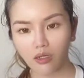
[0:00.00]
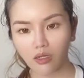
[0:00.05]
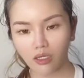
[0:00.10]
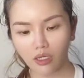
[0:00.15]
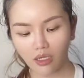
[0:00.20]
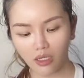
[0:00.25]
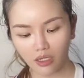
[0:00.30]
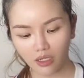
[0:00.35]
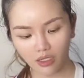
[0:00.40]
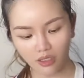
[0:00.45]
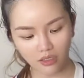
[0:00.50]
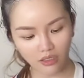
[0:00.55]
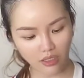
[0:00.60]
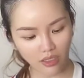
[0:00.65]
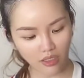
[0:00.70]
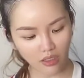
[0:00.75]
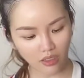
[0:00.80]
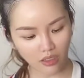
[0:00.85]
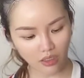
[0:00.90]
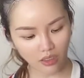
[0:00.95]
it is like,
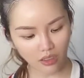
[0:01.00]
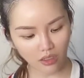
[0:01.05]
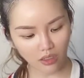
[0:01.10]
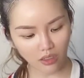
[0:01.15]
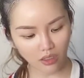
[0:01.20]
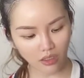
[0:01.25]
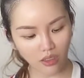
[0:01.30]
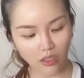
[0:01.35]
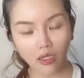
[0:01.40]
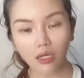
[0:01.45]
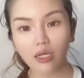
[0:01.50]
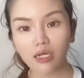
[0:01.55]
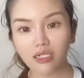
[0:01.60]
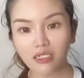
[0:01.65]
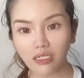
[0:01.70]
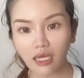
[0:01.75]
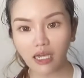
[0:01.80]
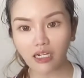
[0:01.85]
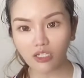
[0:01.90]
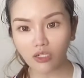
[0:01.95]
it's
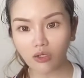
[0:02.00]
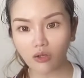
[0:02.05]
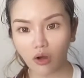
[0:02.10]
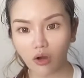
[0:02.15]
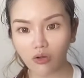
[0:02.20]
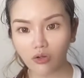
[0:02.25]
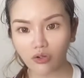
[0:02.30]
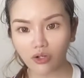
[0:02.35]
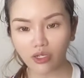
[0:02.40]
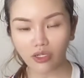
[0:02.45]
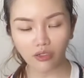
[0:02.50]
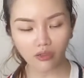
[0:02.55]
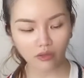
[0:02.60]
actually concrete.